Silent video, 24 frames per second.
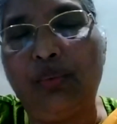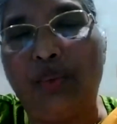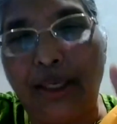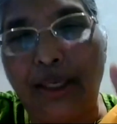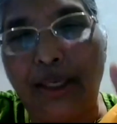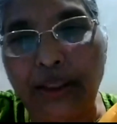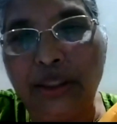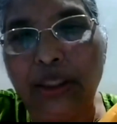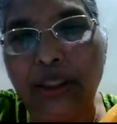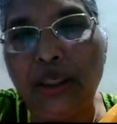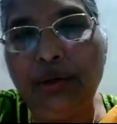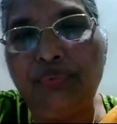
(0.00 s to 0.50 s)

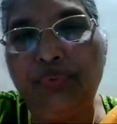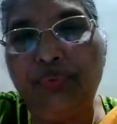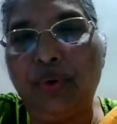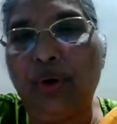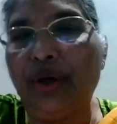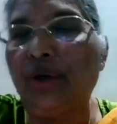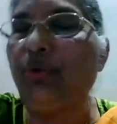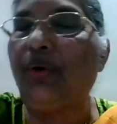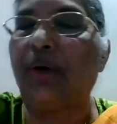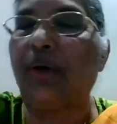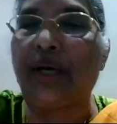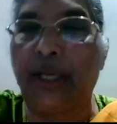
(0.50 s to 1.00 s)
One thing
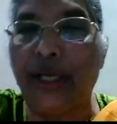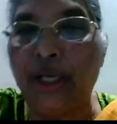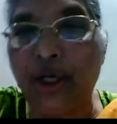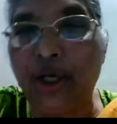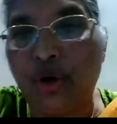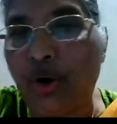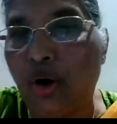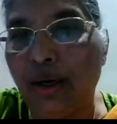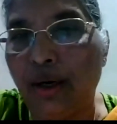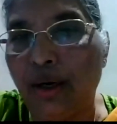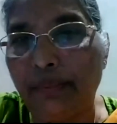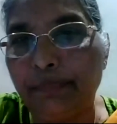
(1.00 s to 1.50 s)
for your
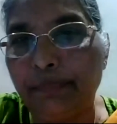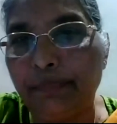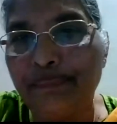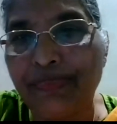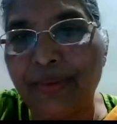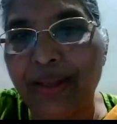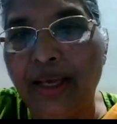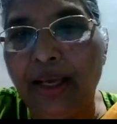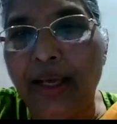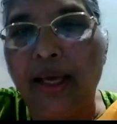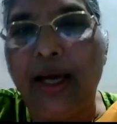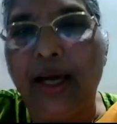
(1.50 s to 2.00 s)
recall,
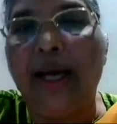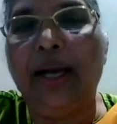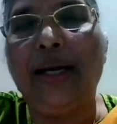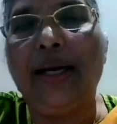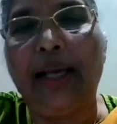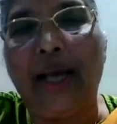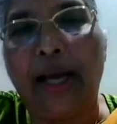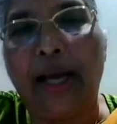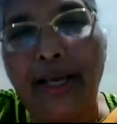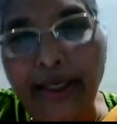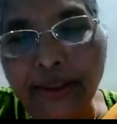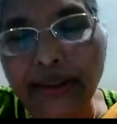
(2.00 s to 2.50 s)
and
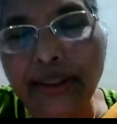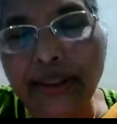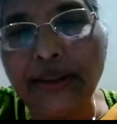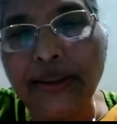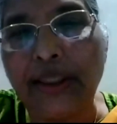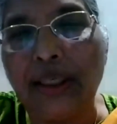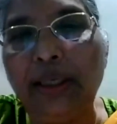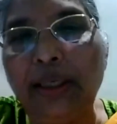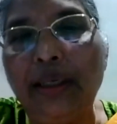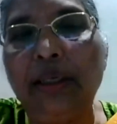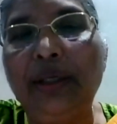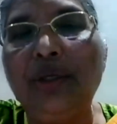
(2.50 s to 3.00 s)
another thing,